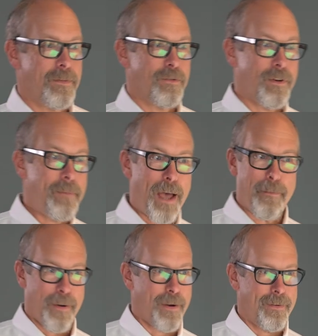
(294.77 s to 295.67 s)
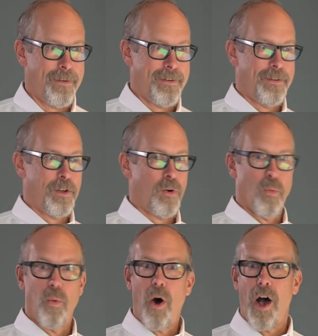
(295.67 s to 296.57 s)
Remember,
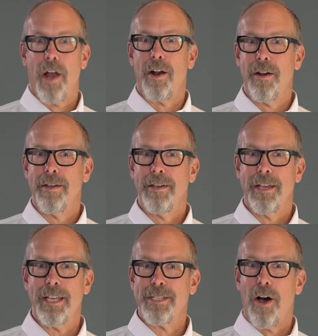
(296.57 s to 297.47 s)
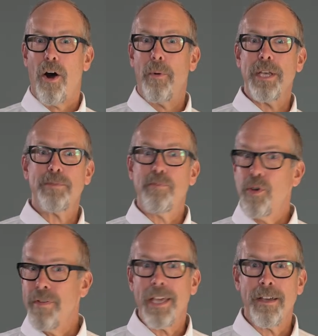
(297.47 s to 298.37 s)
water is always
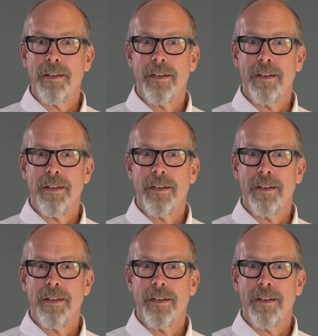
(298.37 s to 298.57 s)
moving,